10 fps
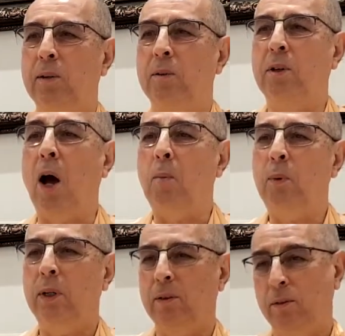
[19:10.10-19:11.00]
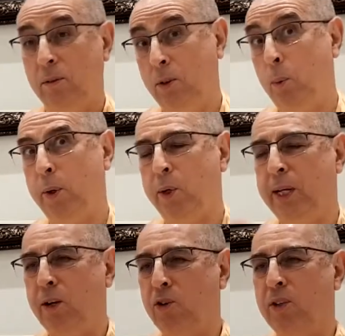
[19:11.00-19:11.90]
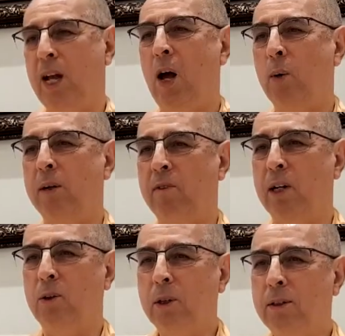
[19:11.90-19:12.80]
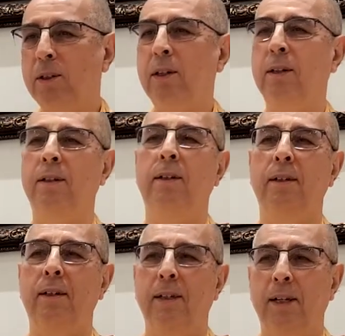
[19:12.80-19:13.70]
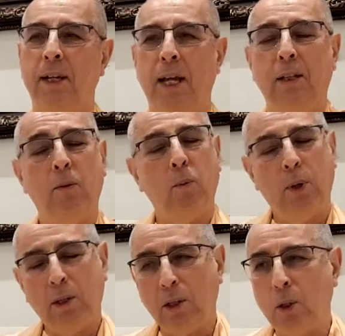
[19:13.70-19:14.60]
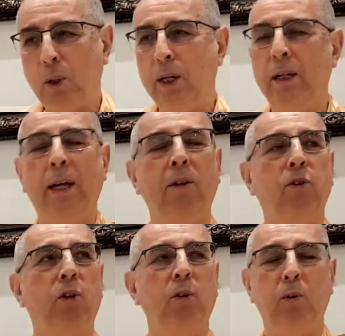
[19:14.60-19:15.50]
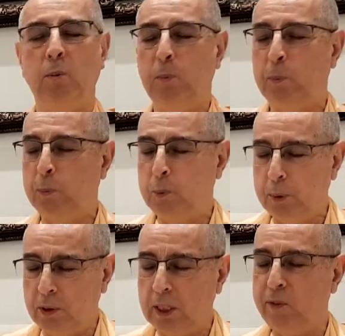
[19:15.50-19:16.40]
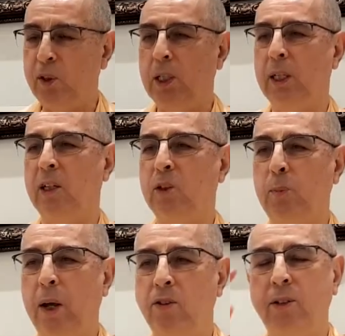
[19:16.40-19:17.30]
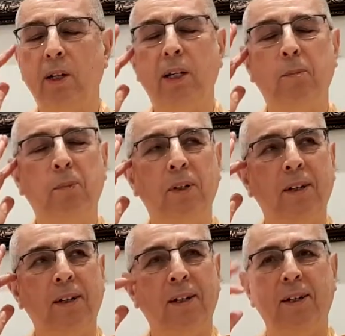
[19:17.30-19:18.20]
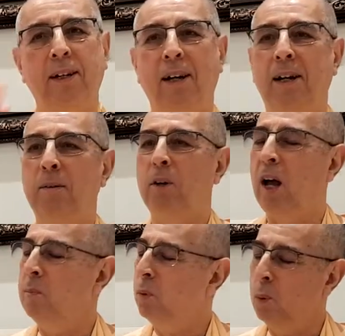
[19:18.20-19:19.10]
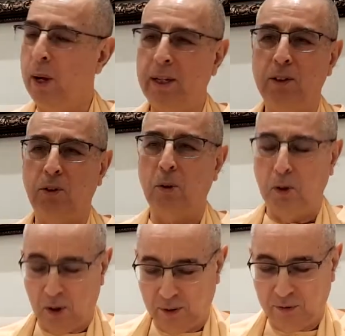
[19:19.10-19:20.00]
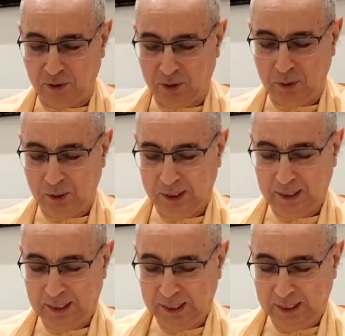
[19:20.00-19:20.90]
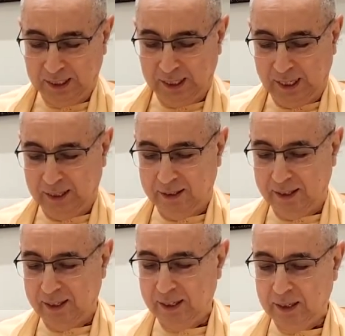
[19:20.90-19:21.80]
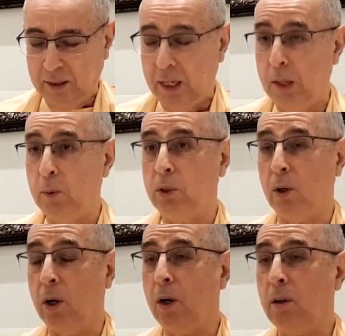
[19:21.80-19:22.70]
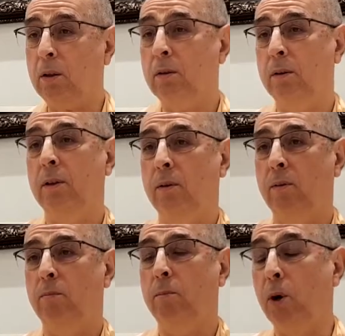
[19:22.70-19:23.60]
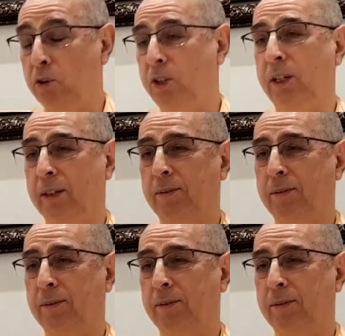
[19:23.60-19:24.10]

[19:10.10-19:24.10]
come to where he is now in Vaikuntha, and where the Lord has specifically expressed to him, I've been waiting so long for you. And it was all mercy.